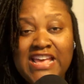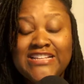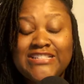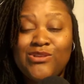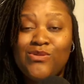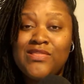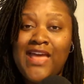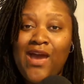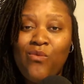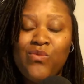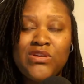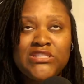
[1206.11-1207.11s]
So that
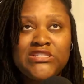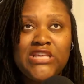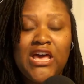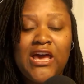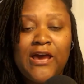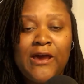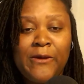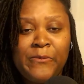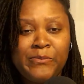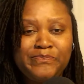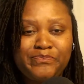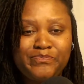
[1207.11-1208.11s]
was
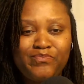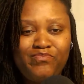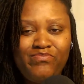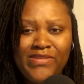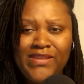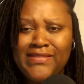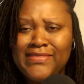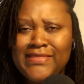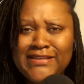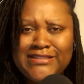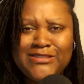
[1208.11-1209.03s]
this